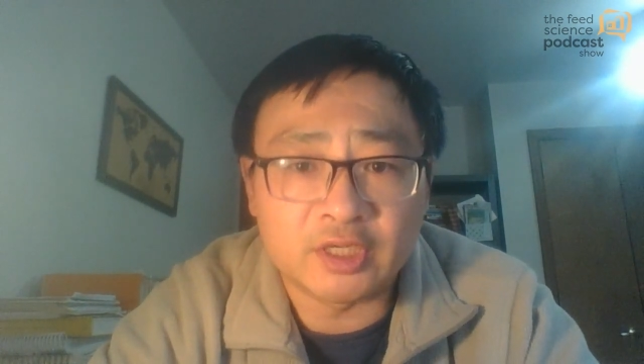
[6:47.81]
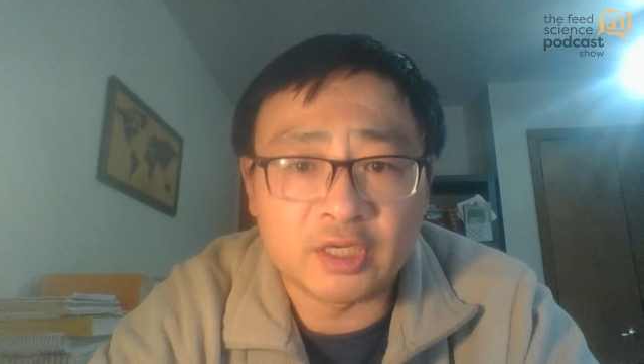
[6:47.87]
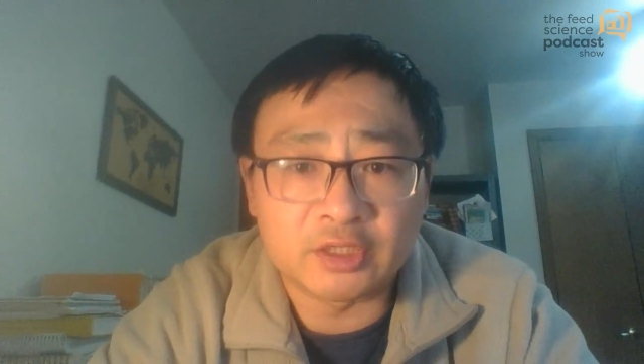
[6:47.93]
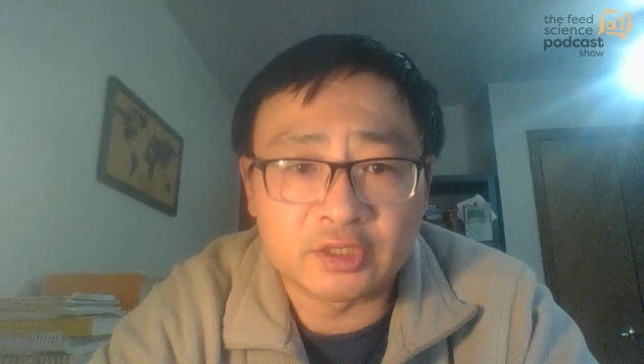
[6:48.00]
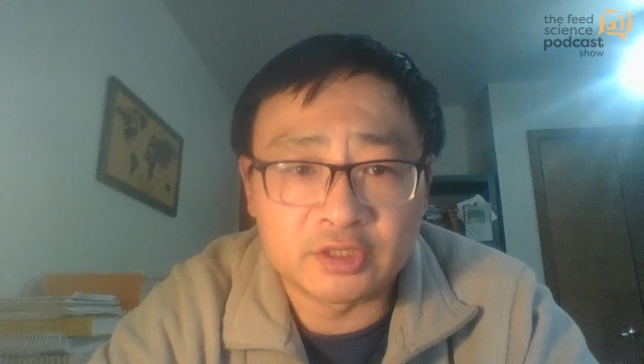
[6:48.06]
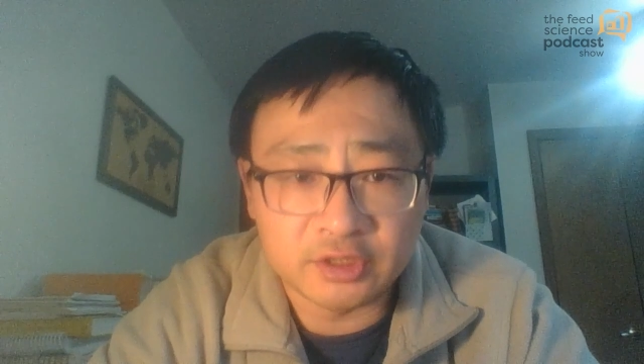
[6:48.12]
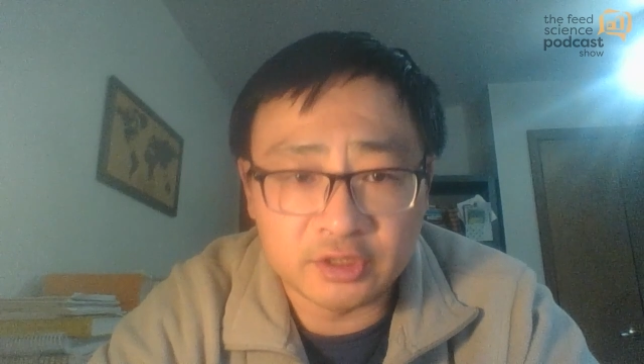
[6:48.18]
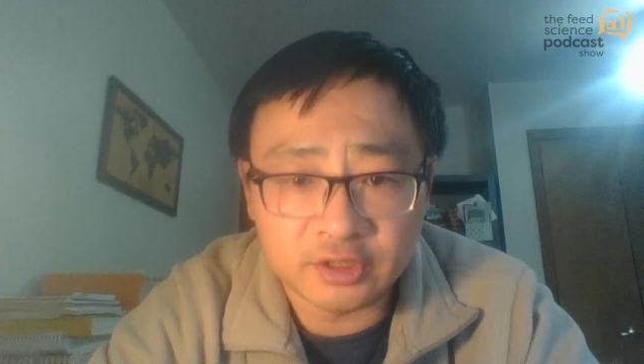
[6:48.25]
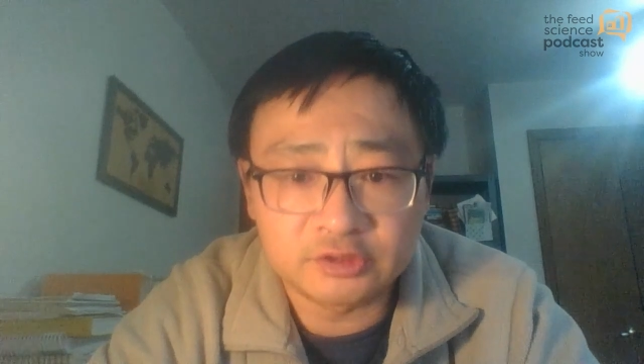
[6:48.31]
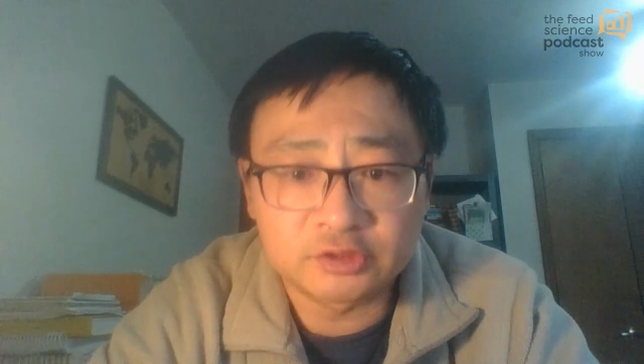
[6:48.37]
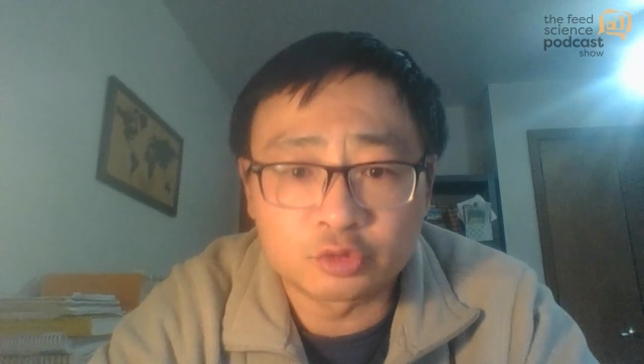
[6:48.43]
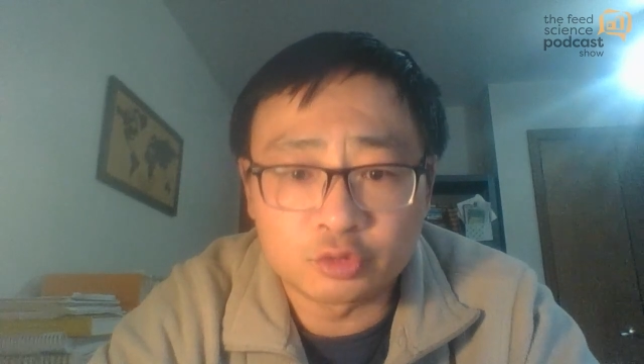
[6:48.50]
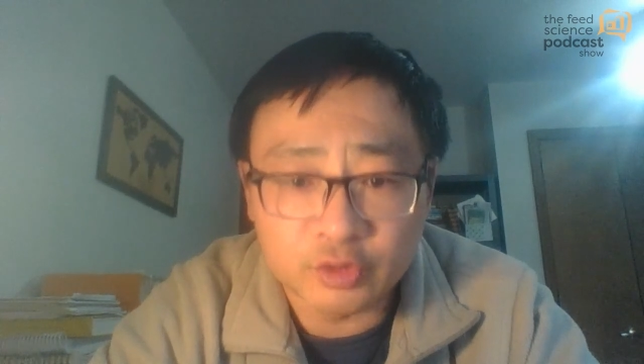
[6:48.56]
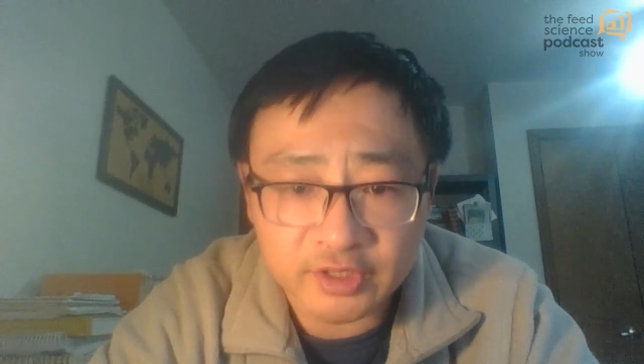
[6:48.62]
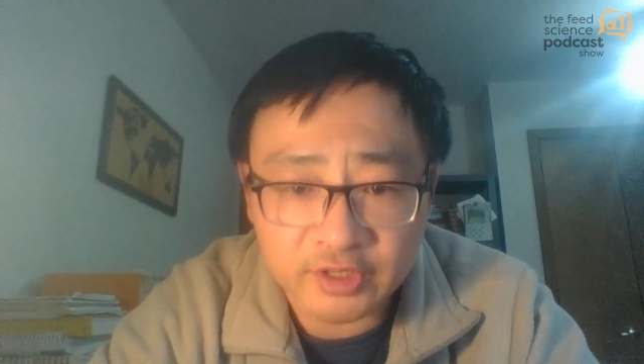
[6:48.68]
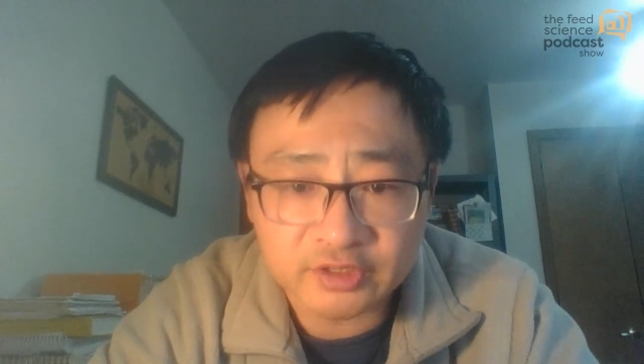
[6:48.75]
a good
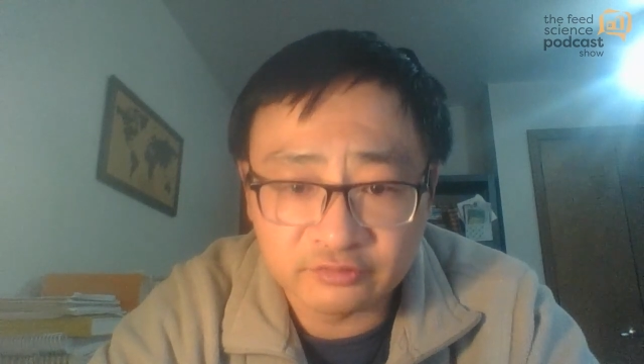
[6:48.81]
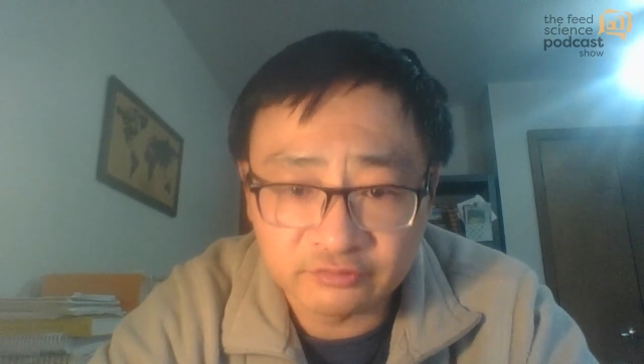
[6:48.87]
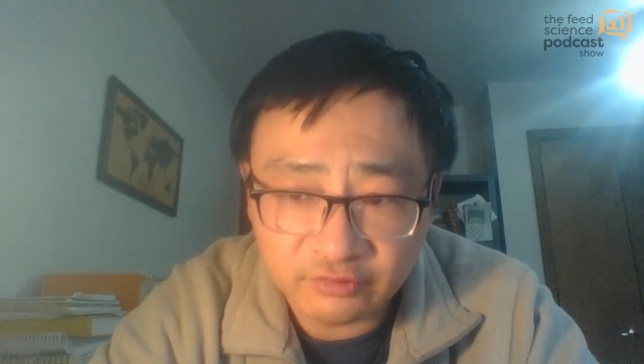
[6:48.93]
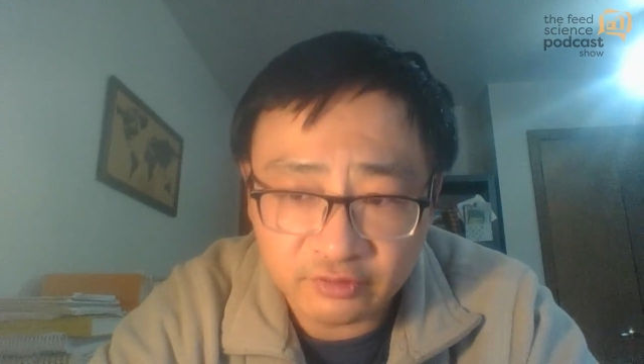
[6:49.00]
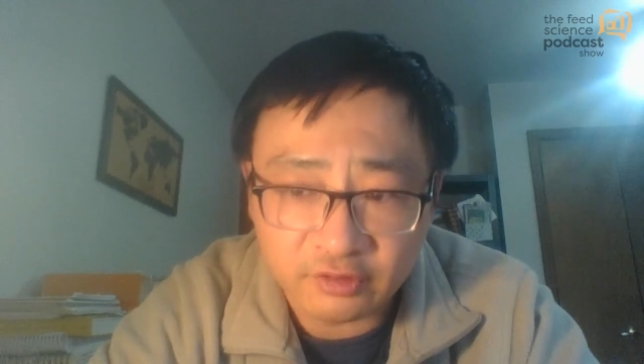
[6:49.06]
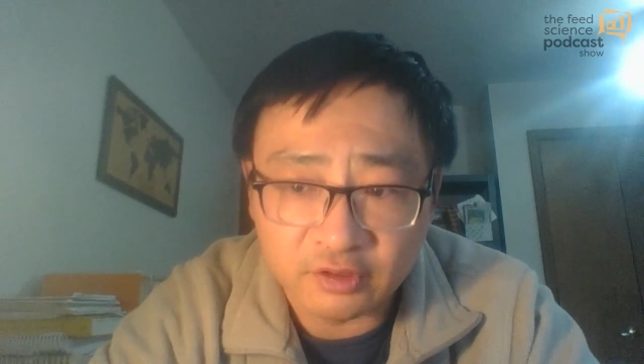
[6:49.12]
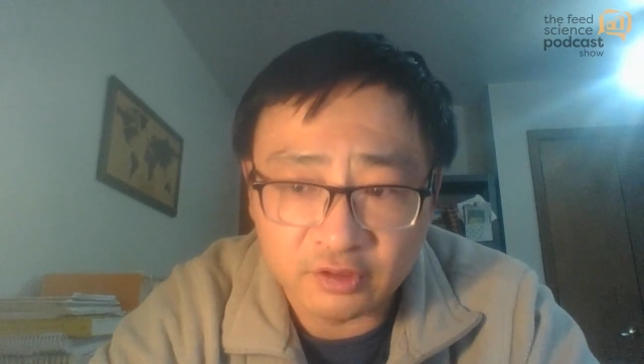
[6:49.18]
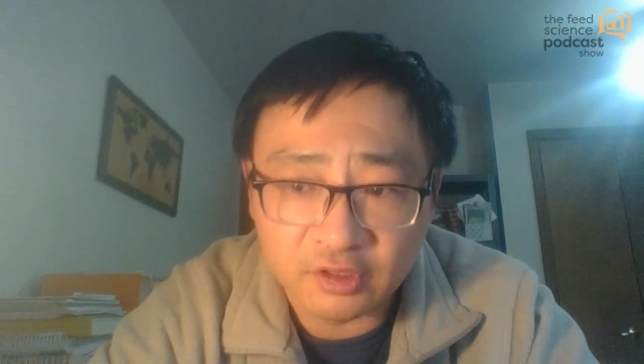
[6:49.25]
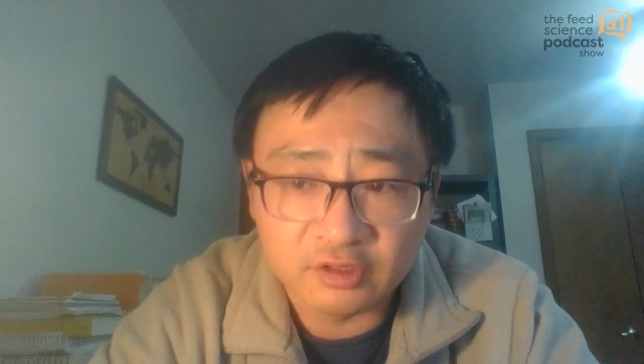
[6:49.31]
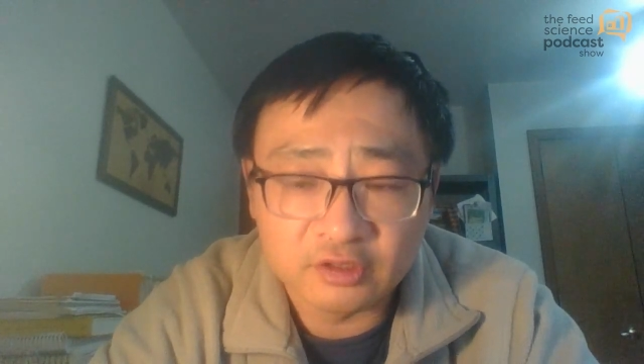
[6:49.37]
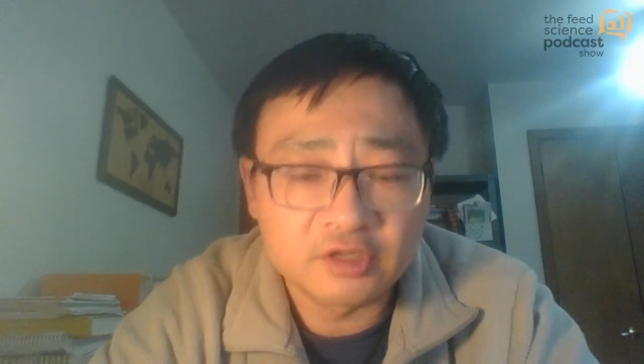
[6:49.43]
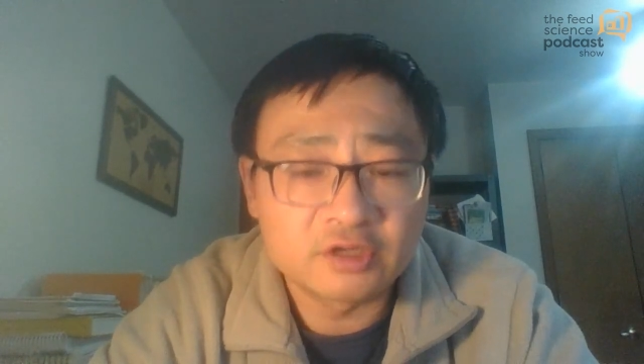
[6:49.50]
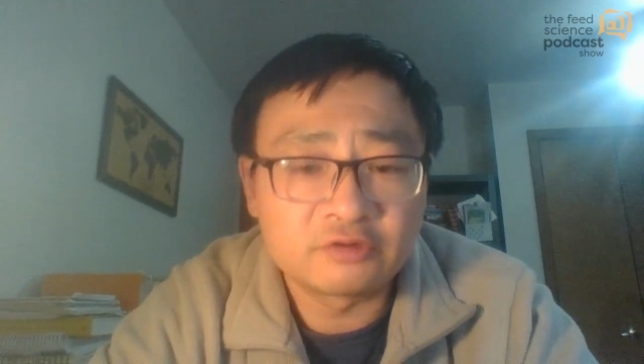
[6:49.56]
reservoir